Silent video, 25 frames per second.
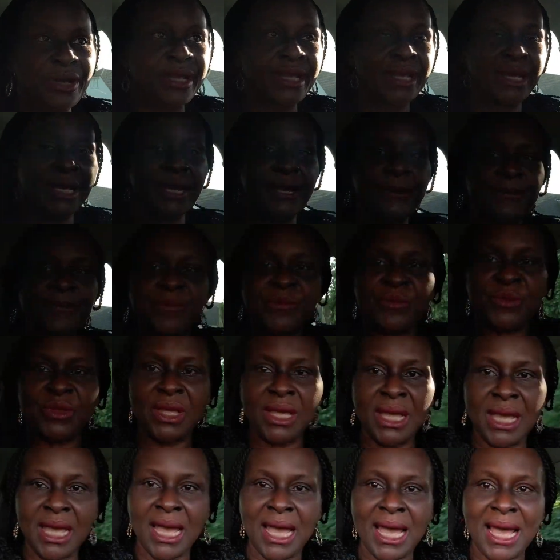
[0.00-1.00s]
here.
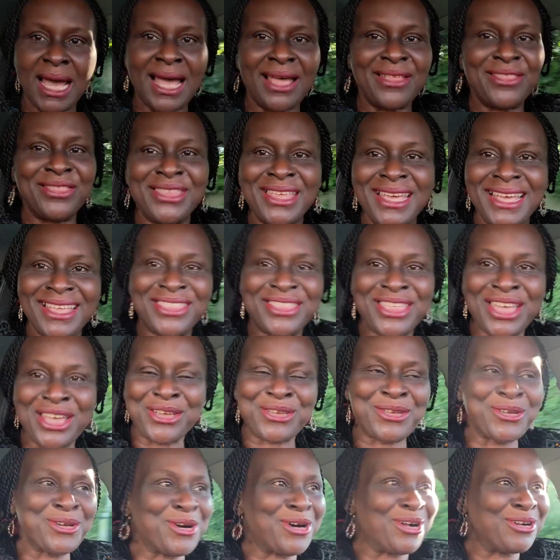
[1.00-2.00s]
And
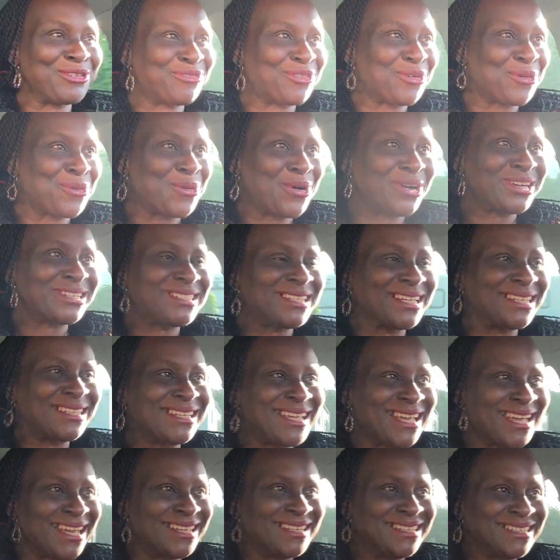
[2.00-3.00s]
thank you all for watching
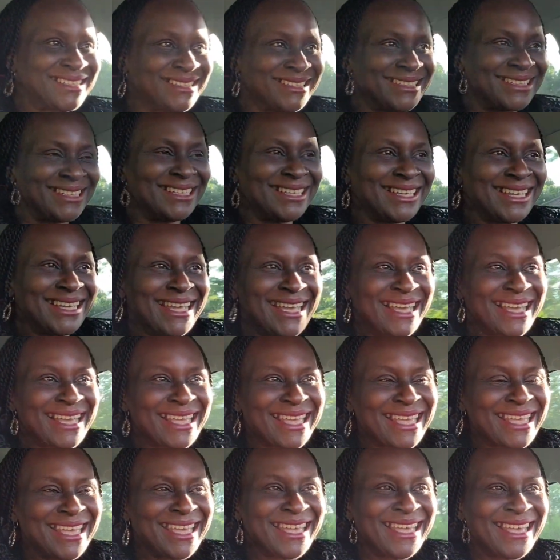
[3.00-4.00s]
and
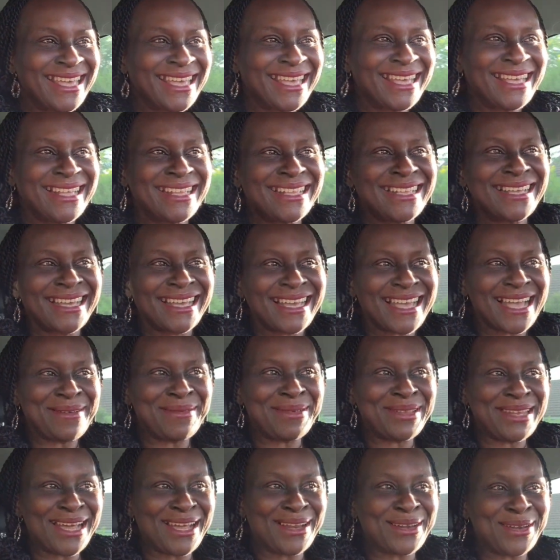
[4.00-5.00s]

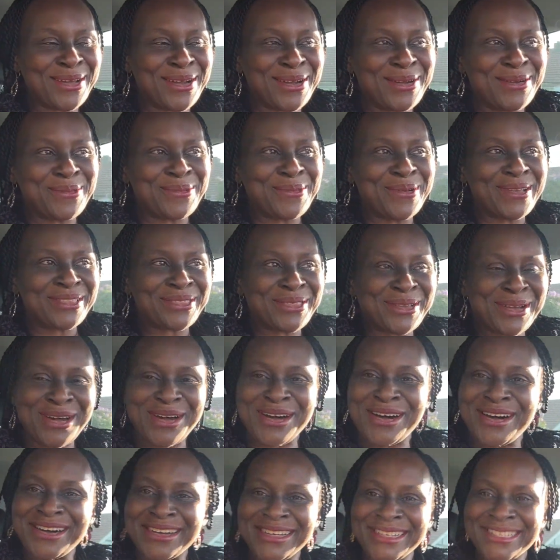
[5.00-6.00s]
coming along with
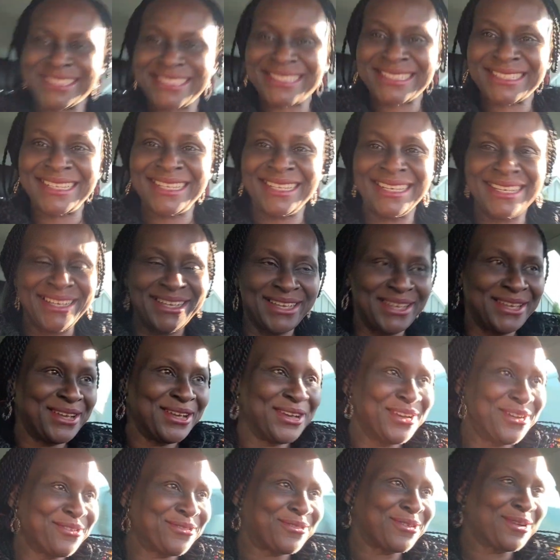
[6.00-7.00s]
us
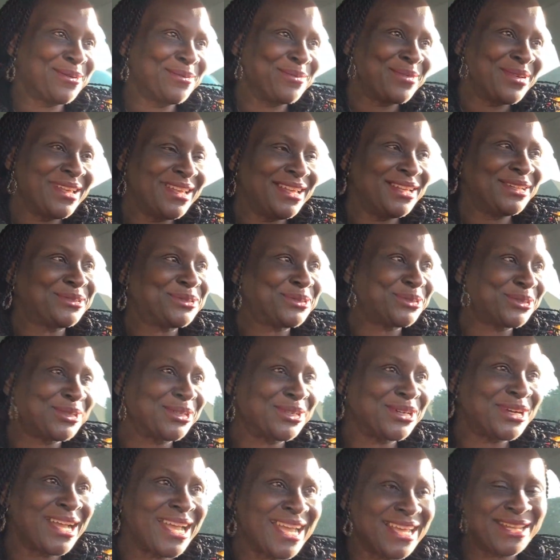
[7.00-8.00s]
from
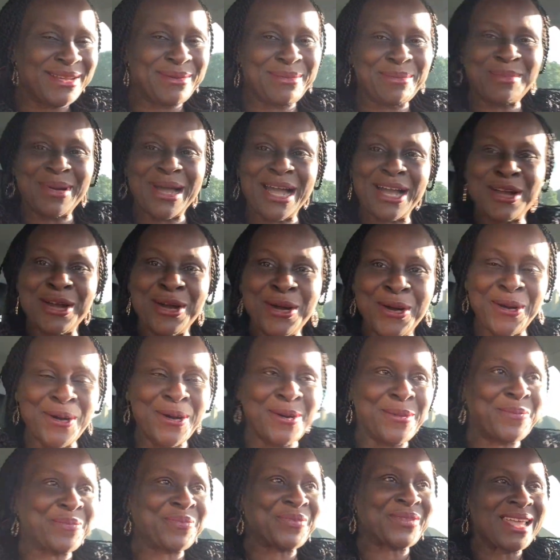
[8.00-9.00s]
Heathrow, heading back
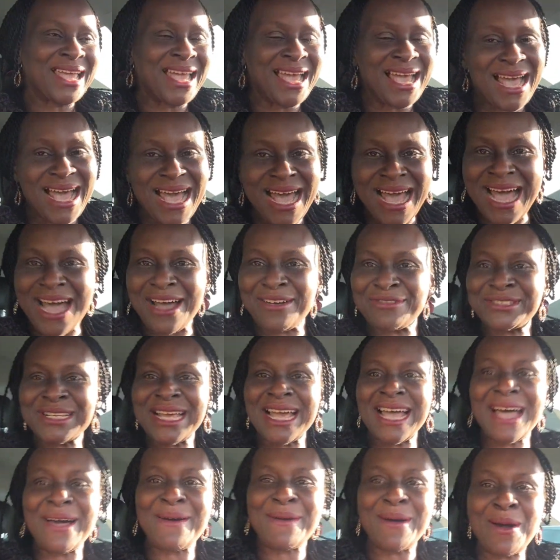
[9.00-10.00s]
home after
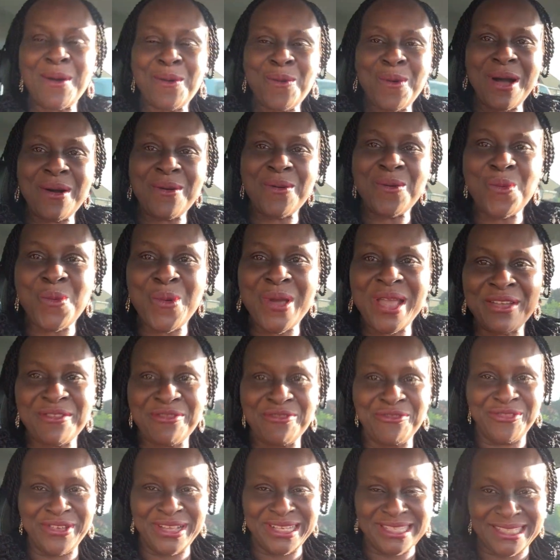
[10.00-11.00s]
our 1 week
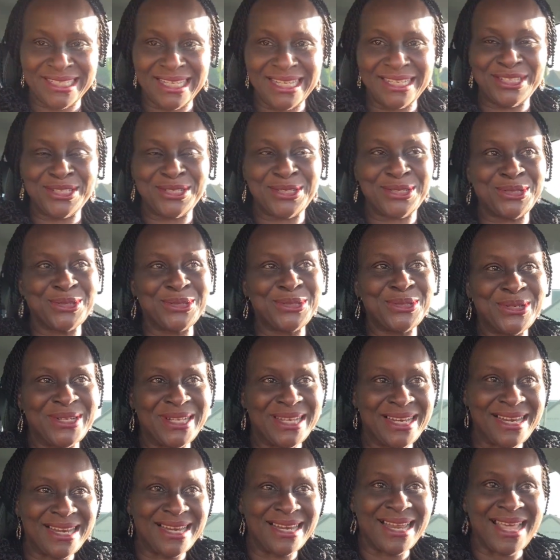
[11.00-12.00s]
visit to
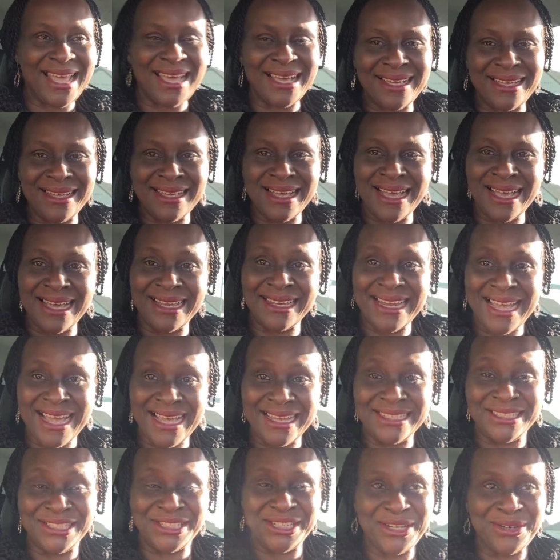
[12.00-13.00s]

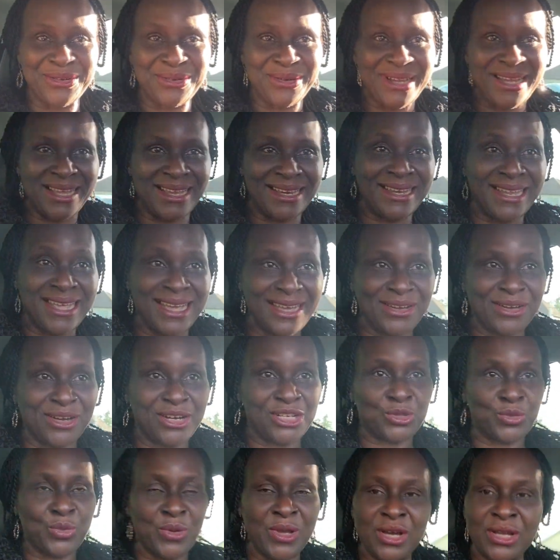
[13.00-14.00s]
Nigeria,
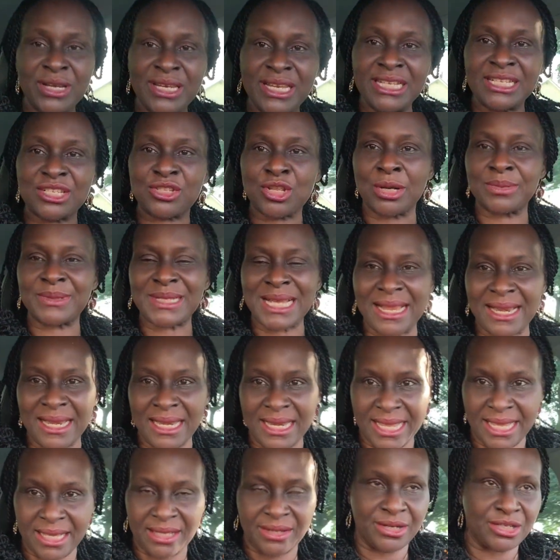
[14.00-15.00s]
Lagos. We only stopped at
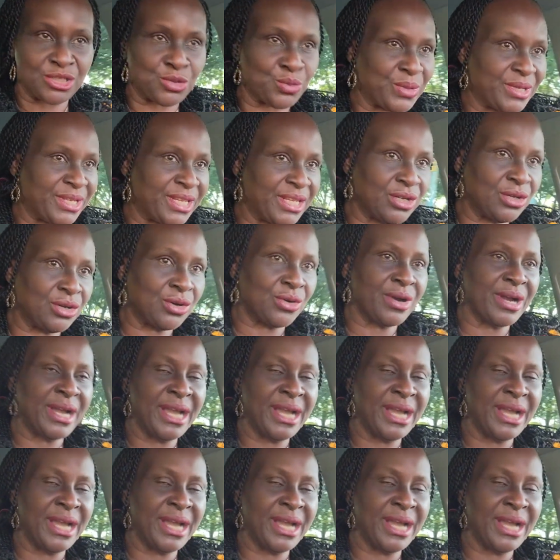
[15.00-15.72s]
Lagos. We didn't go